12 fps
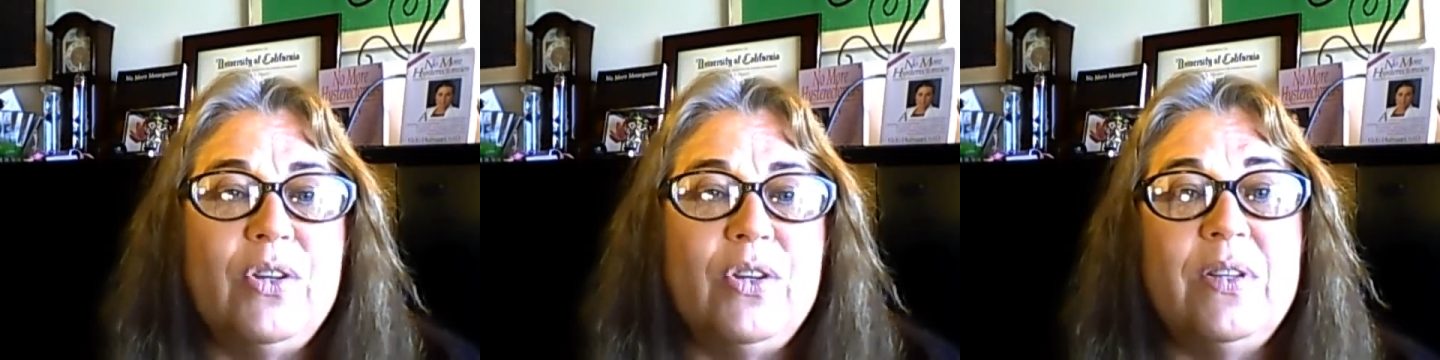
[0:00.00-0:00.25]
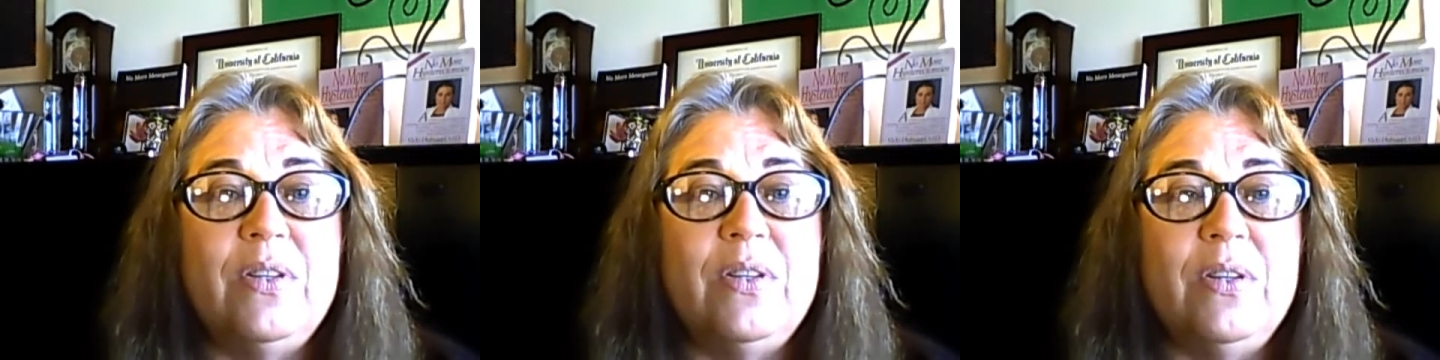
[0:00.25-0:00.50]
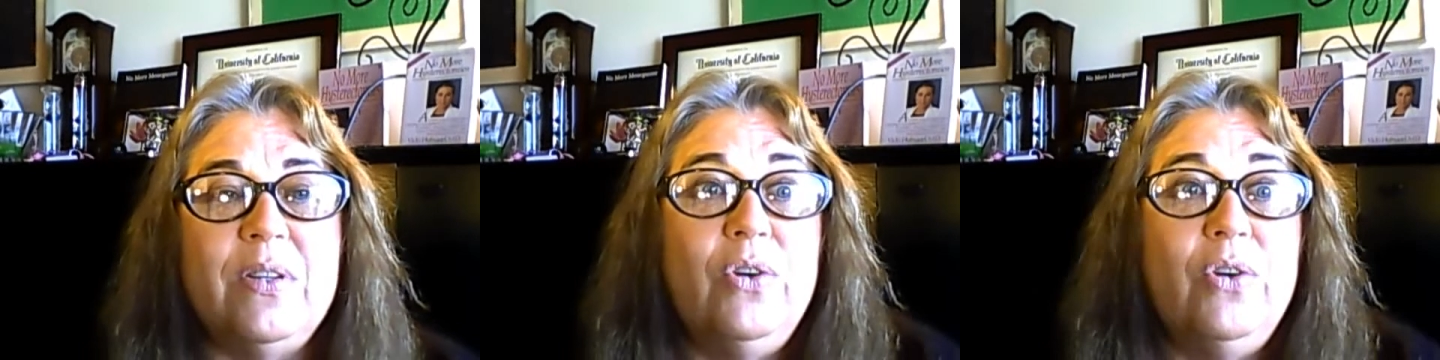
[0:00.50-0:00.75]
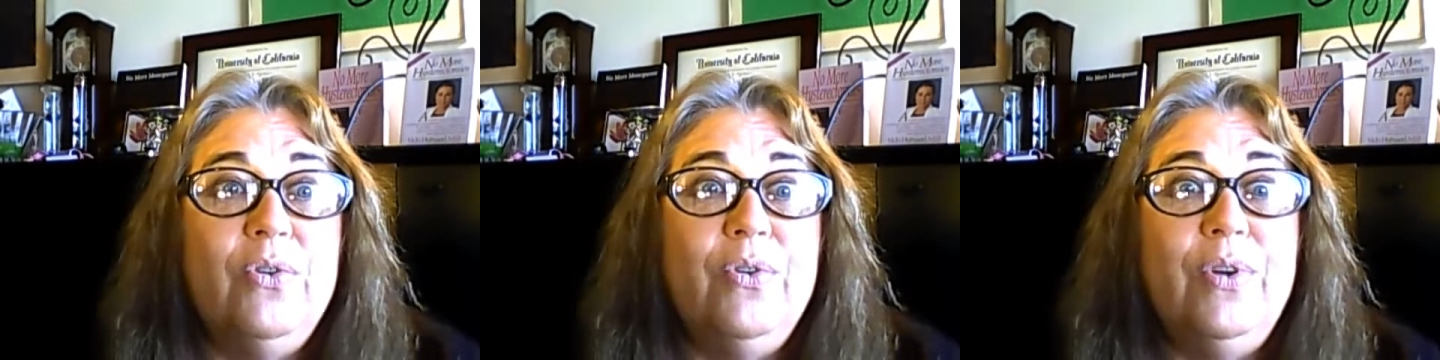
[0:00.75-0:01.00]
You don't need a
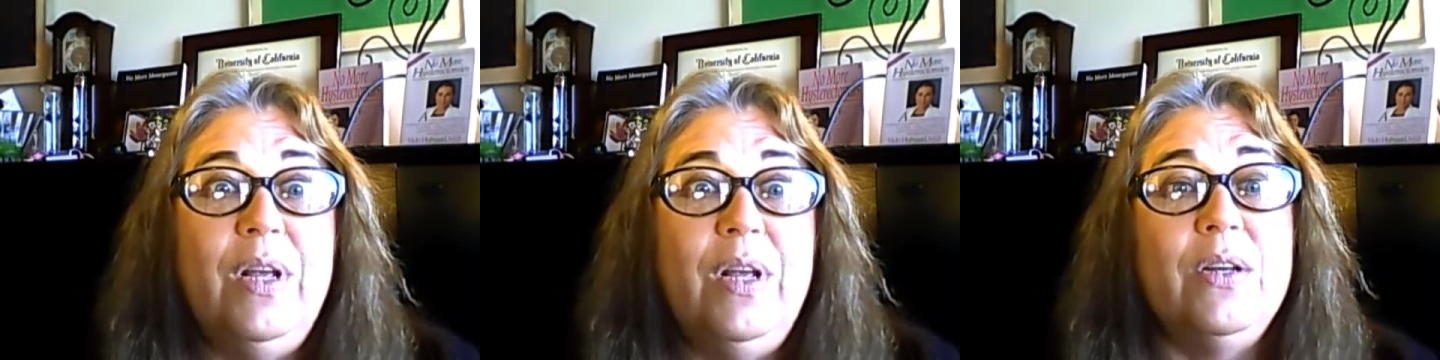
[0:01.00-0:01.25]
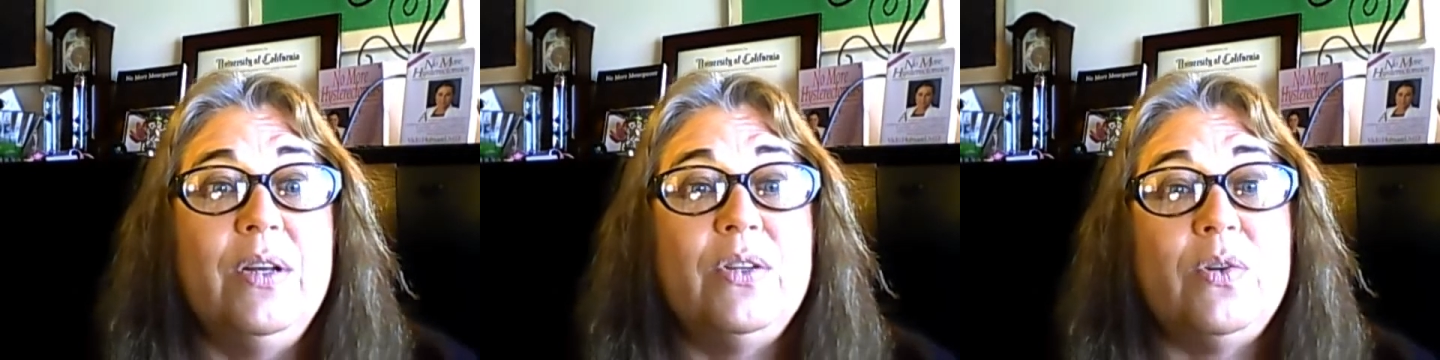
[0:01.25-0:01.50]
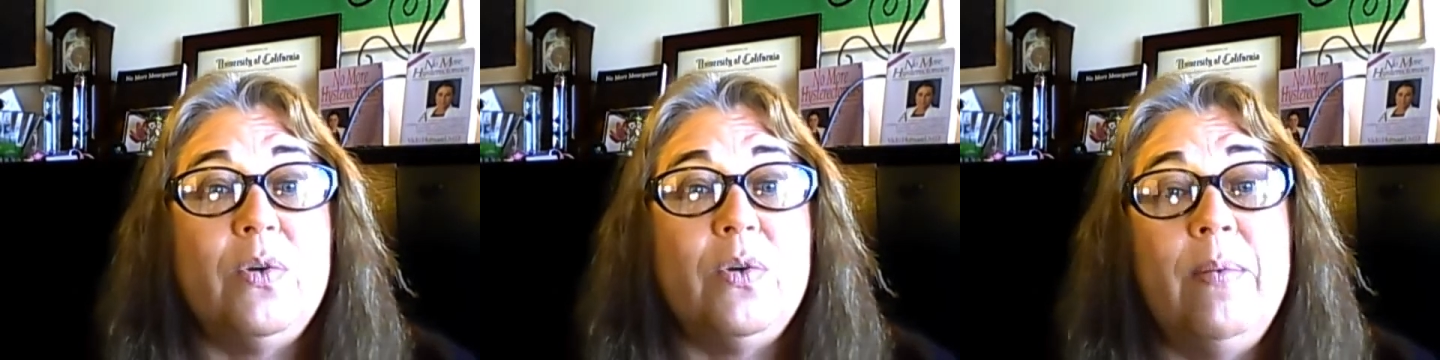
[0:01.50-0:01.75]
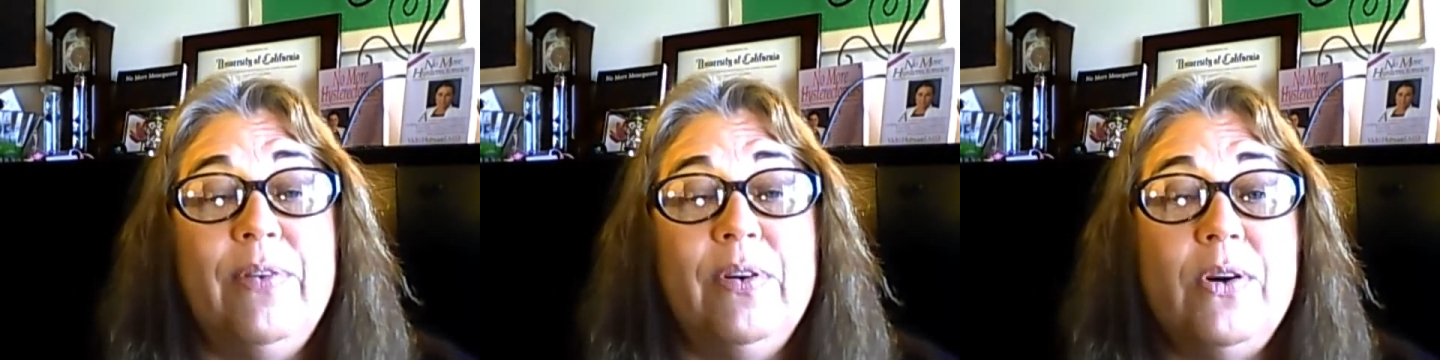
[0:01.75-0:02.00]
hysterectomy for a large
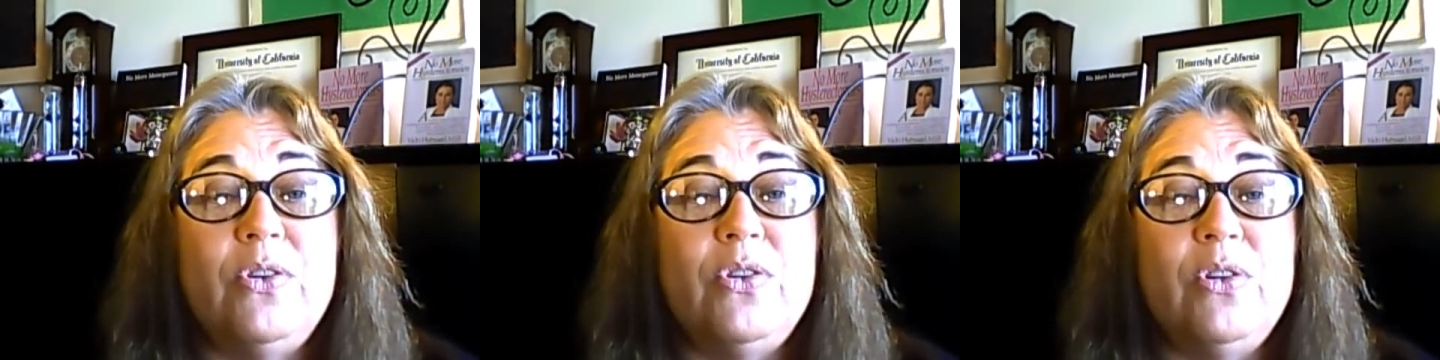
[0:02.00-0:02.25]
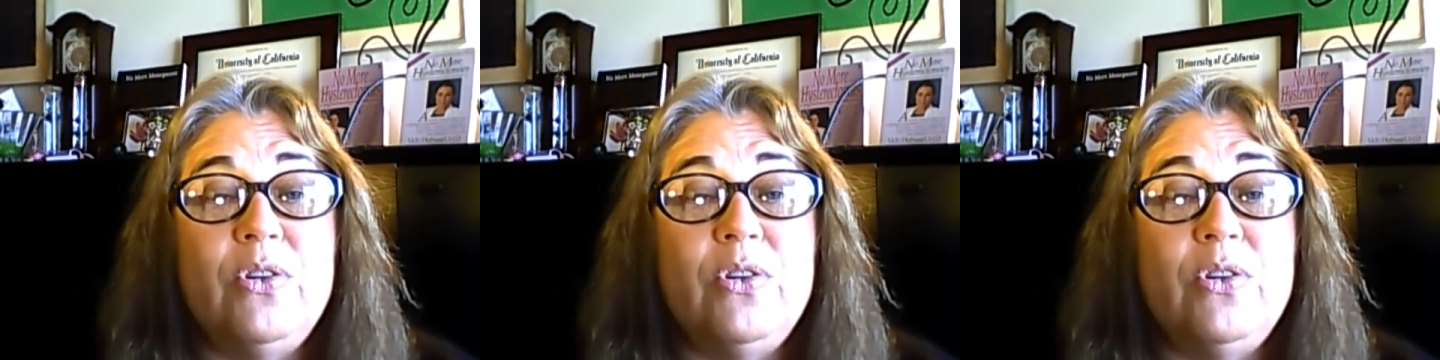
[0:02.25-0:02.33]
cervix.